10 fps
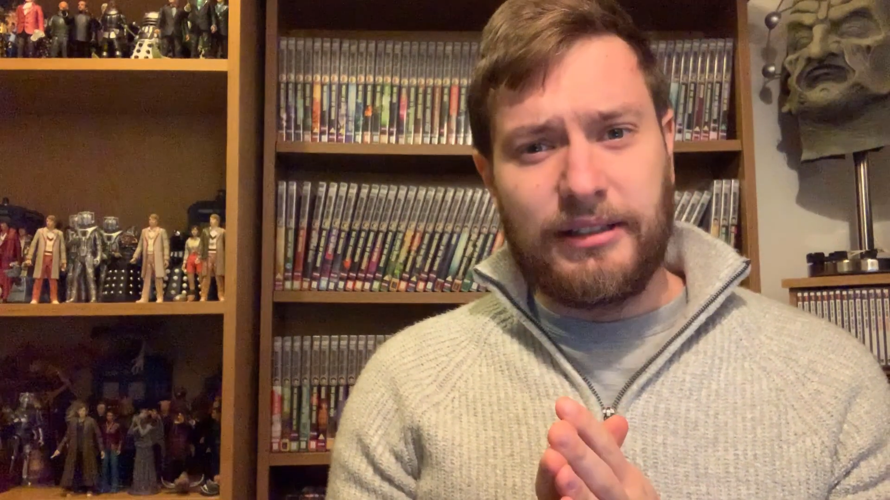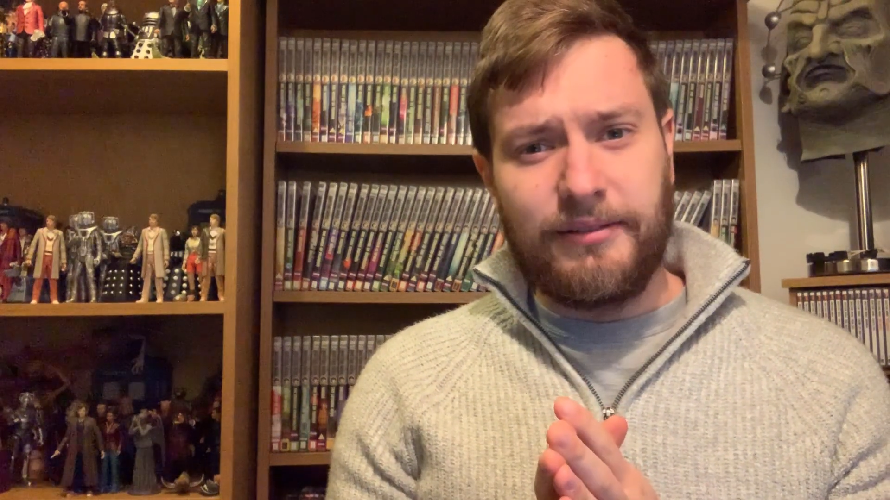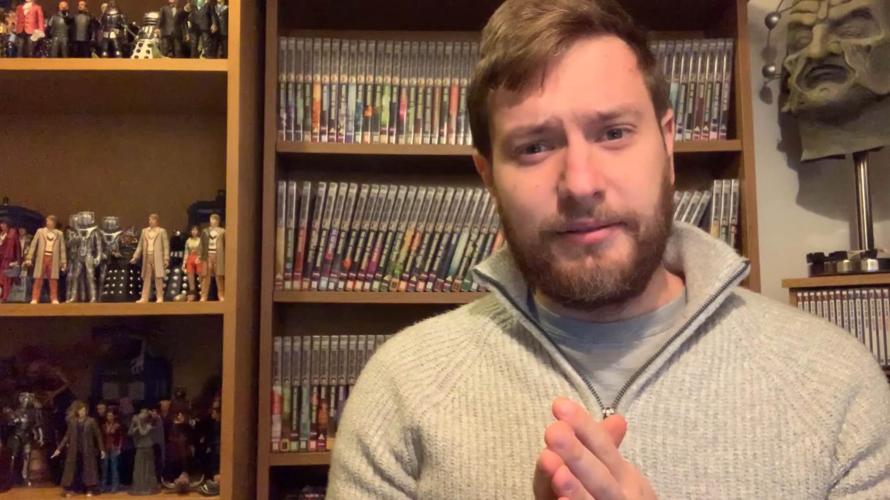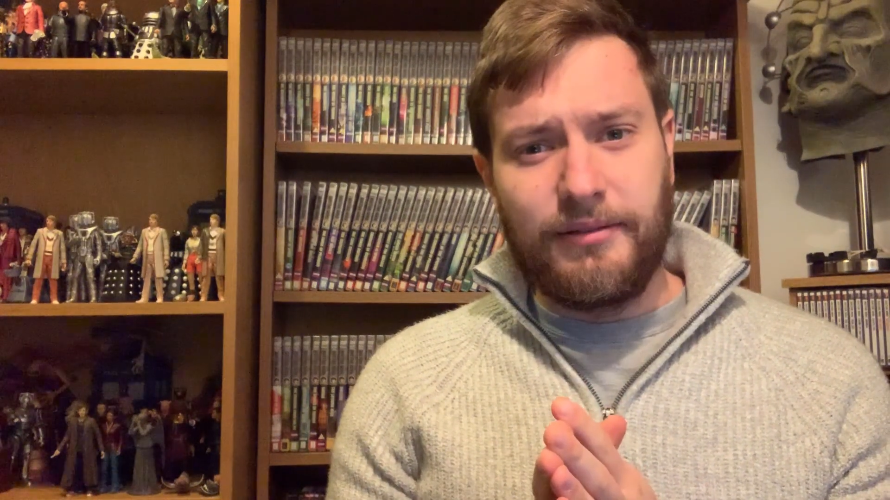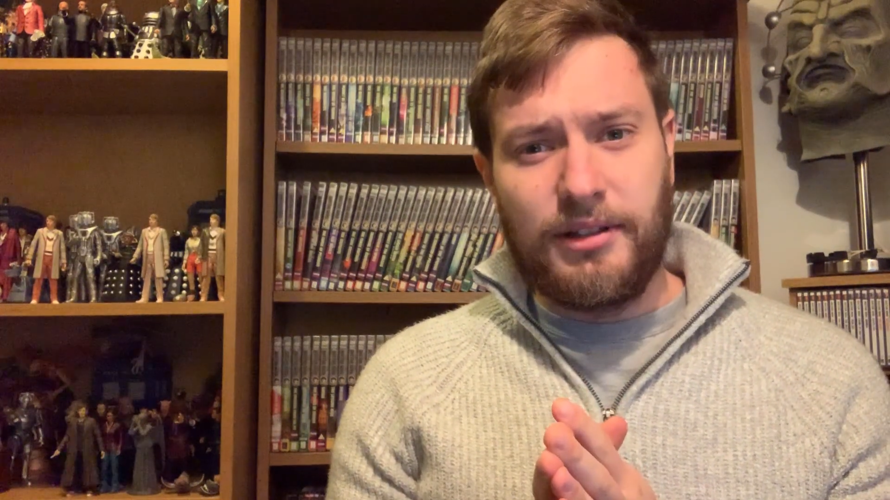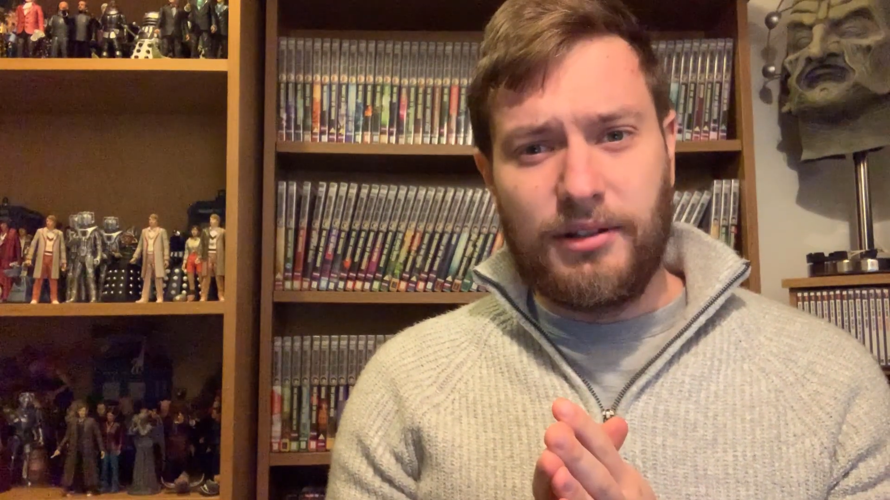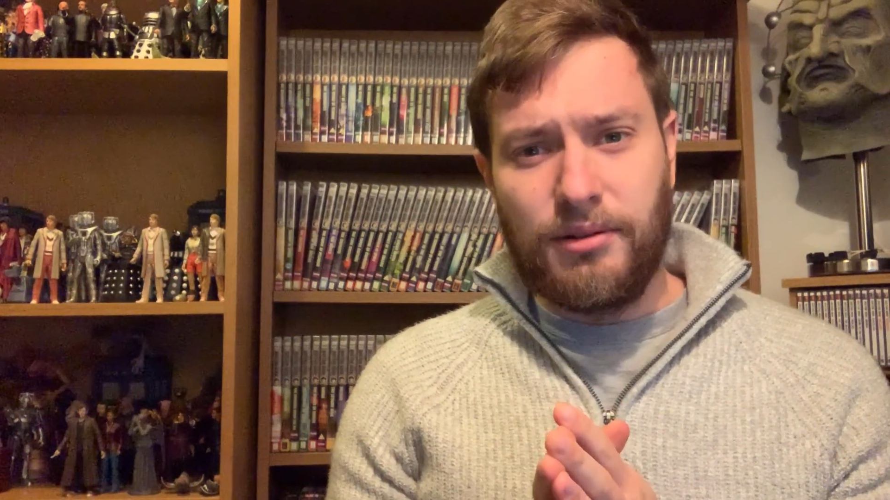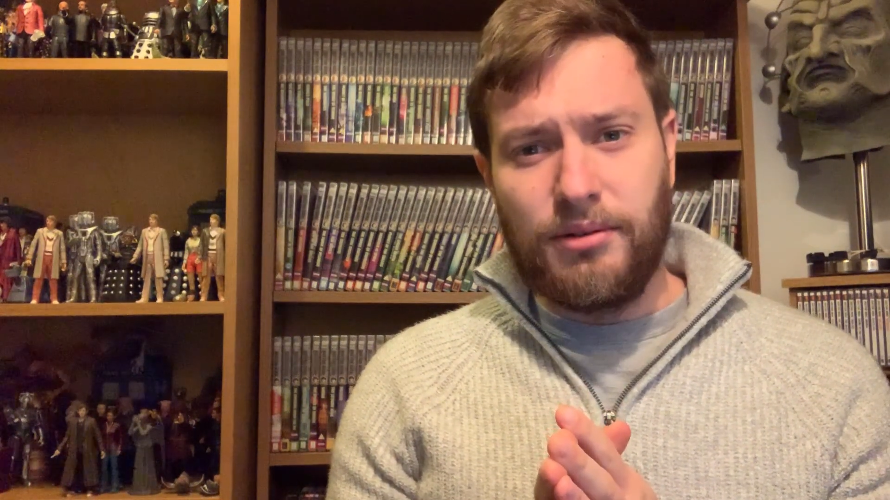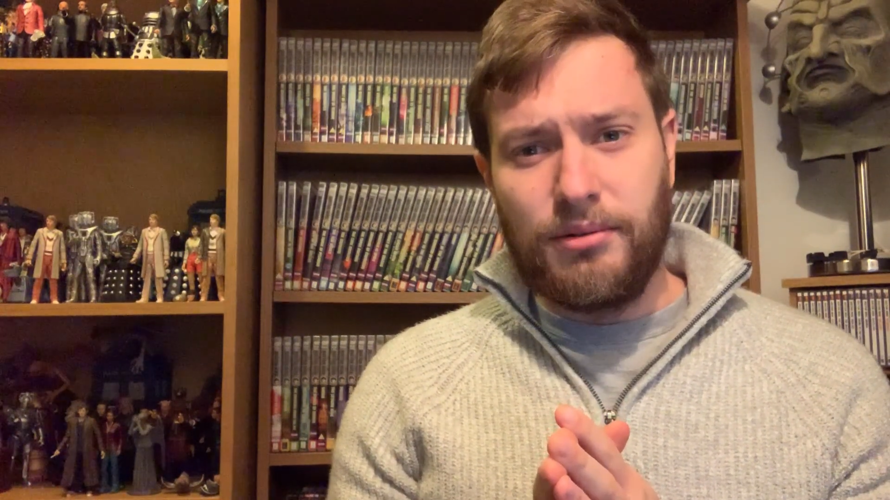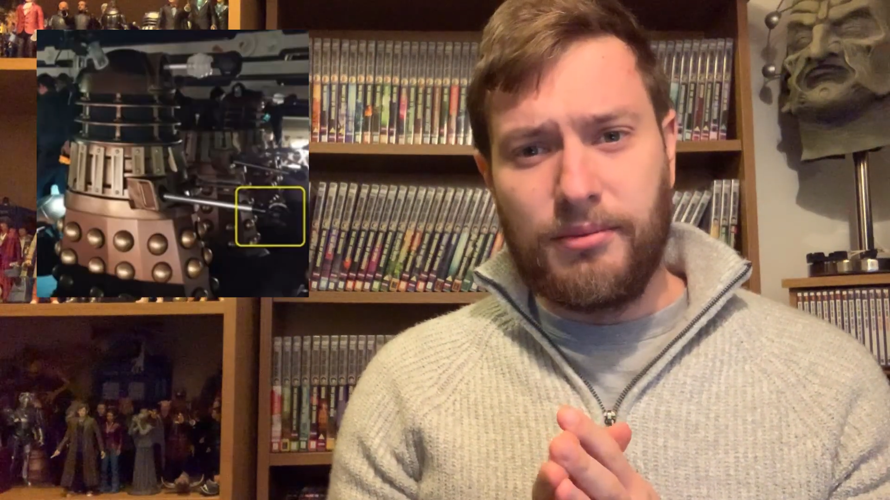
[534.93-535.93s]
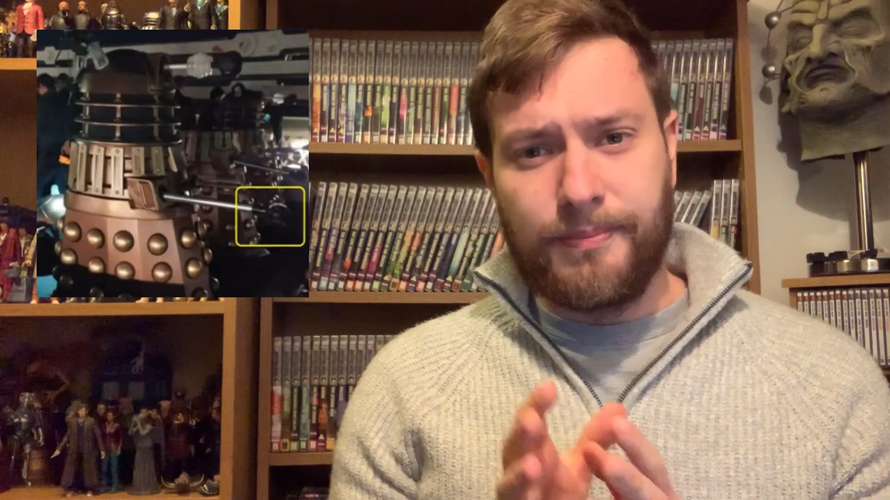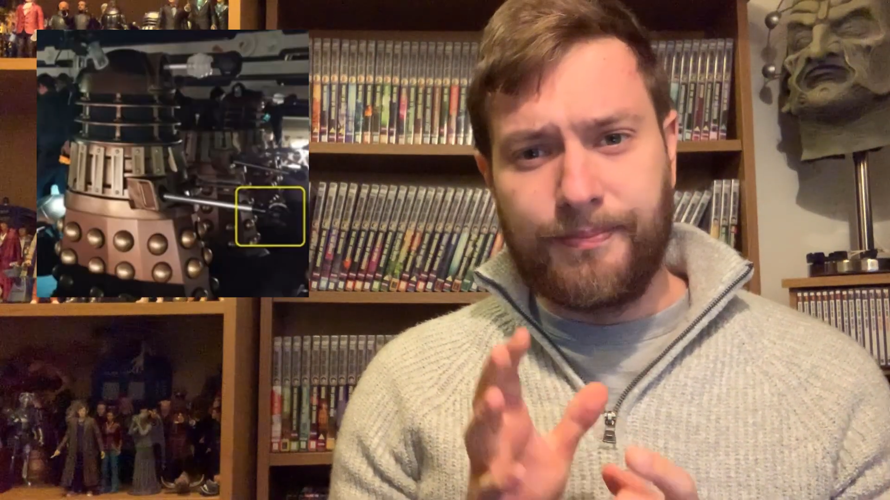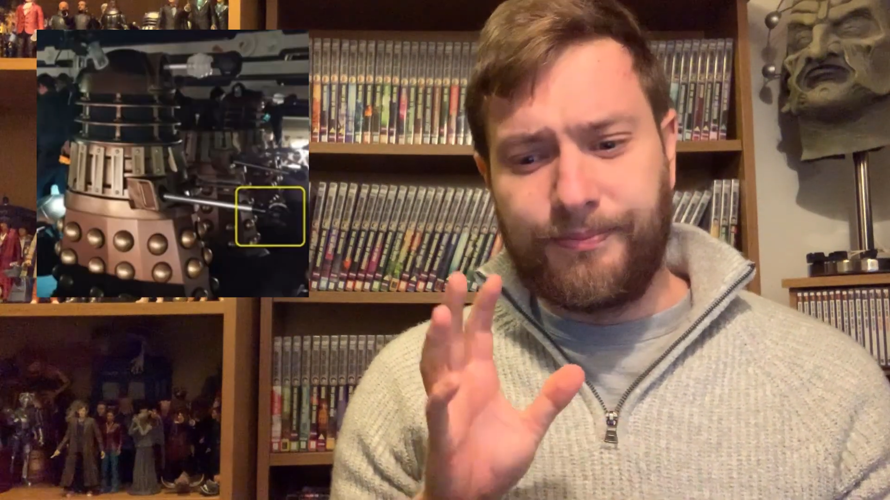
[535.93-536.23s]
have the new